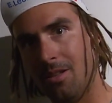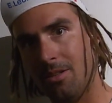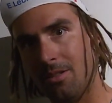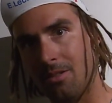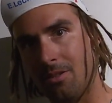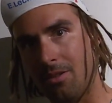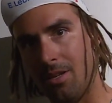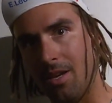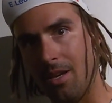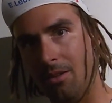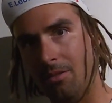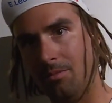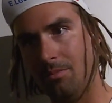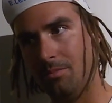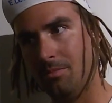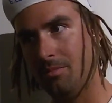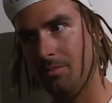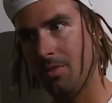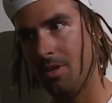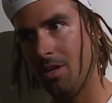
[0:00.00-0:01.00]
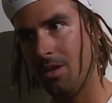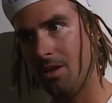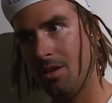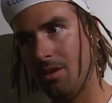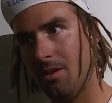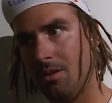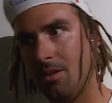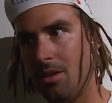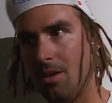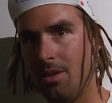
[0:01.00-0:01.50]
So yeah,
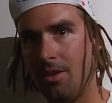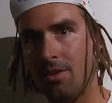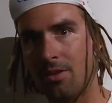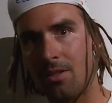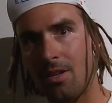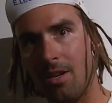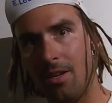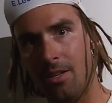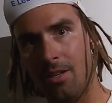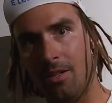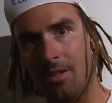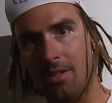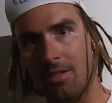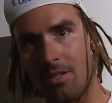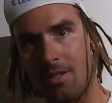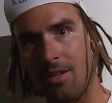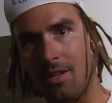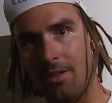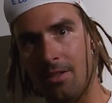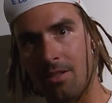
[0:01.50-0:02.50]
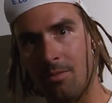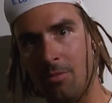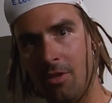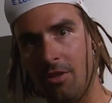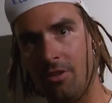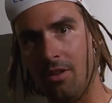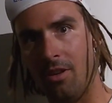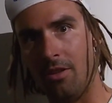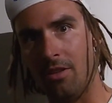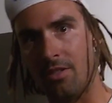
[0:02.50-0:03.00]
slightly earlier start than some
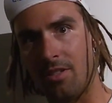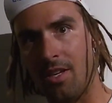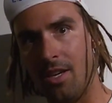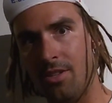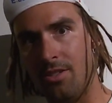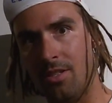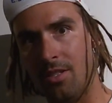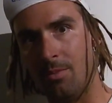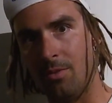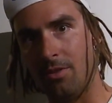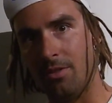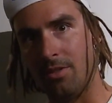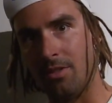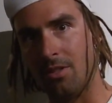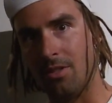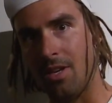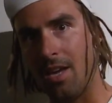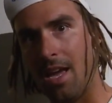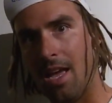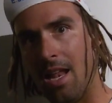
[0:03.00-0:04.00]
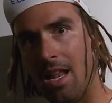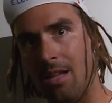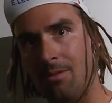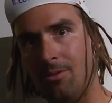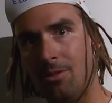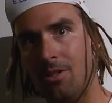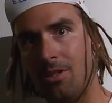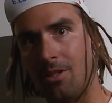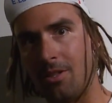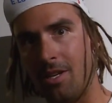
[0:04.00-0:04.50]
of the other stages because there's got a hell of
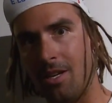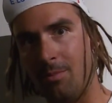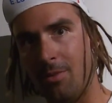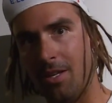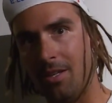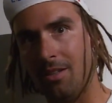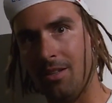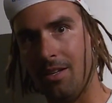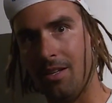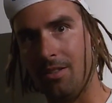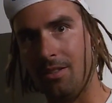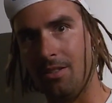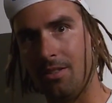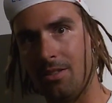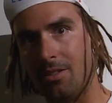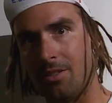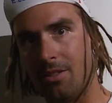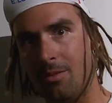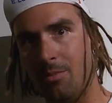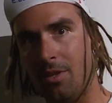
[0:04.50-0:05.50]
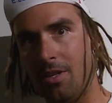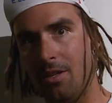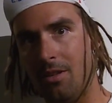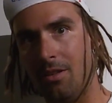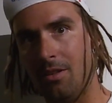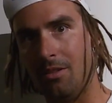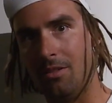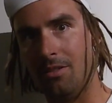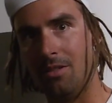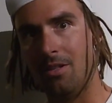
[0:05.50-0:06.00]
a lot of climbing and it's going to be
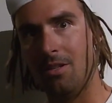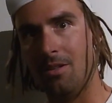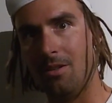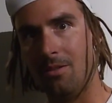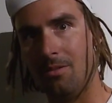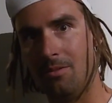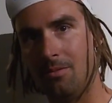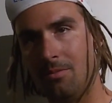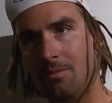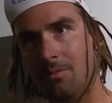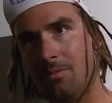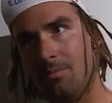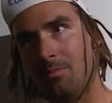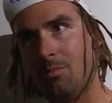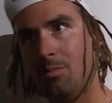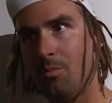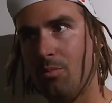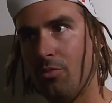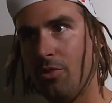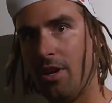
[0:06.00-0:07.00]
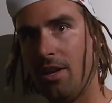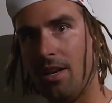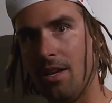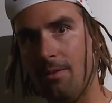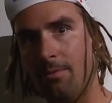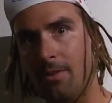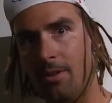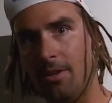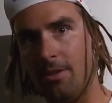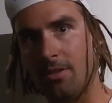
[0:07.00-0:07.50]
a pretty
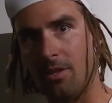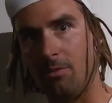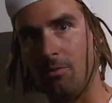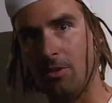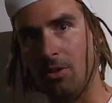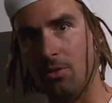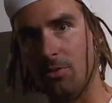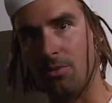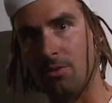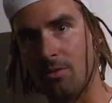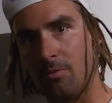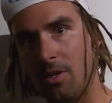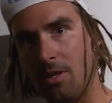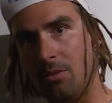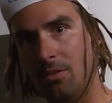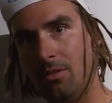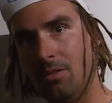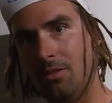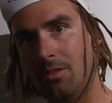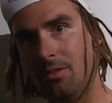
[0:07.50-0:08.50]
late finish over in Courchevel.